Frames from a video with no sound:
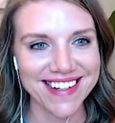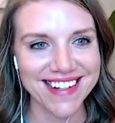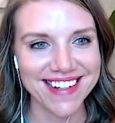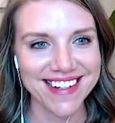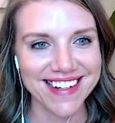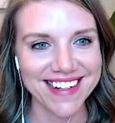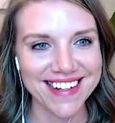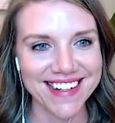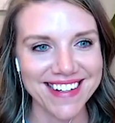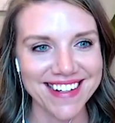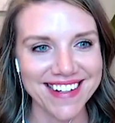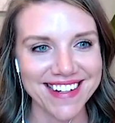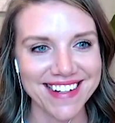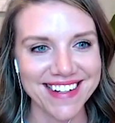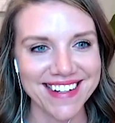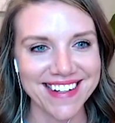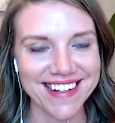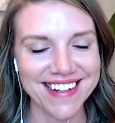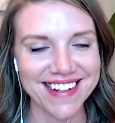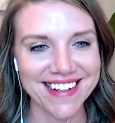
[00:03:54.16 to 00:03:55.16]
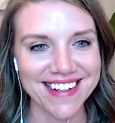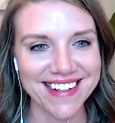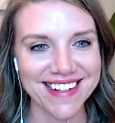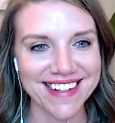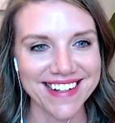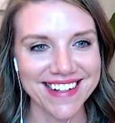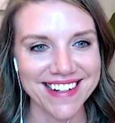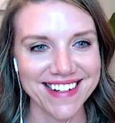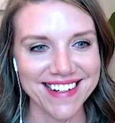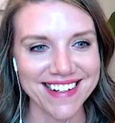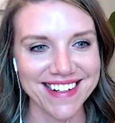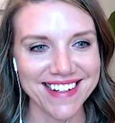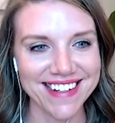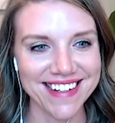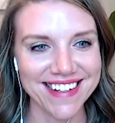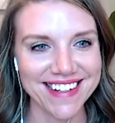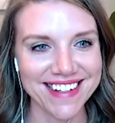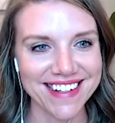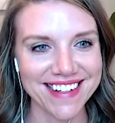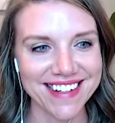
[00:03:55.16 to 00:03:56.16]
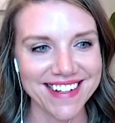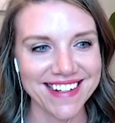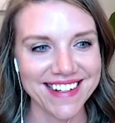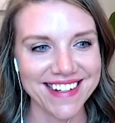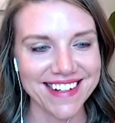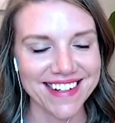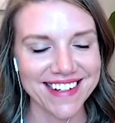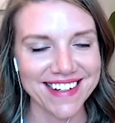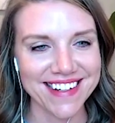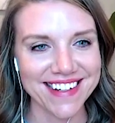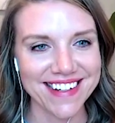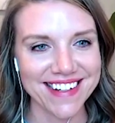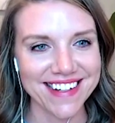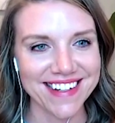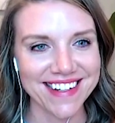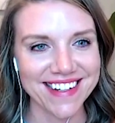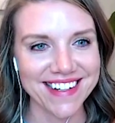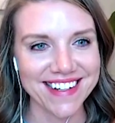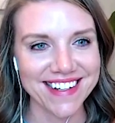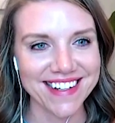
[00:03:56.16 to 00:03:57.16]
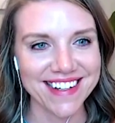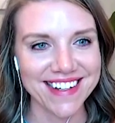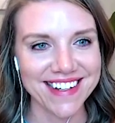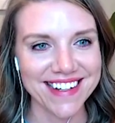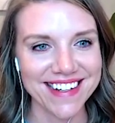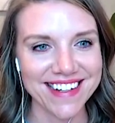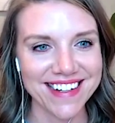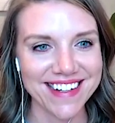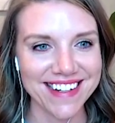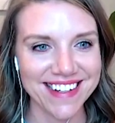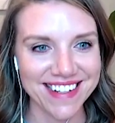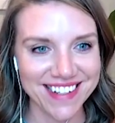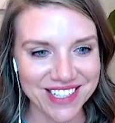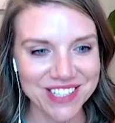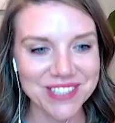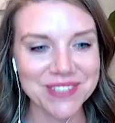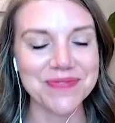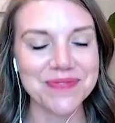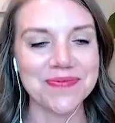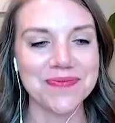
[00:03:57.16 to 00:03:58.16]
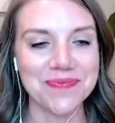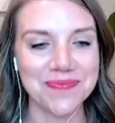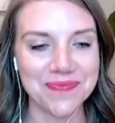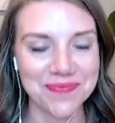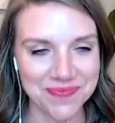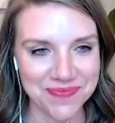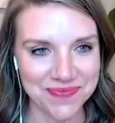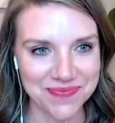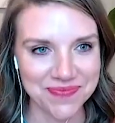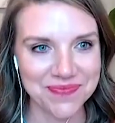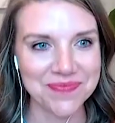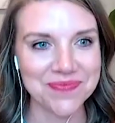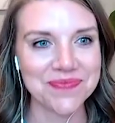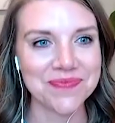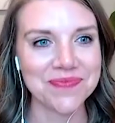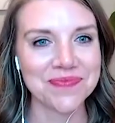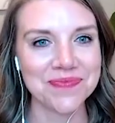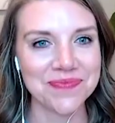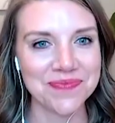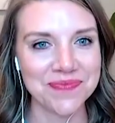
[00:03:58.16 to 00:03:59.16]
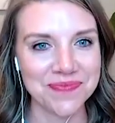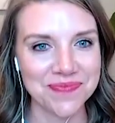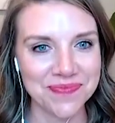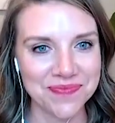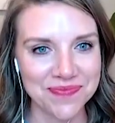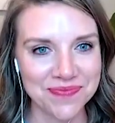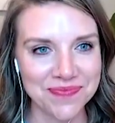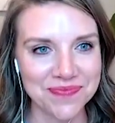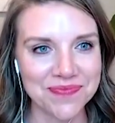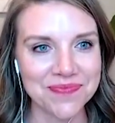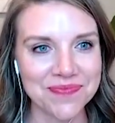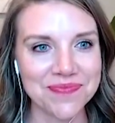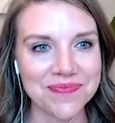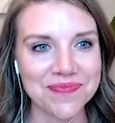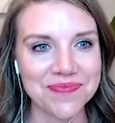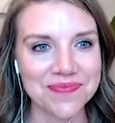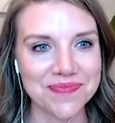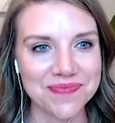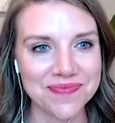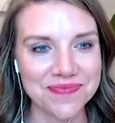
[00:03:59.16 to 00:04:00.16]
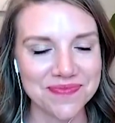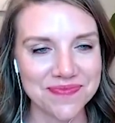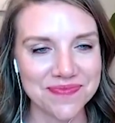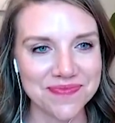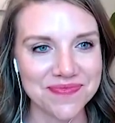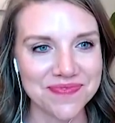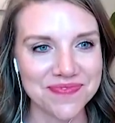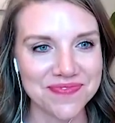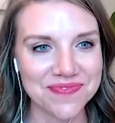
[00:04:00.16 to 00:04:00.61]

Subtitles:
[no speech]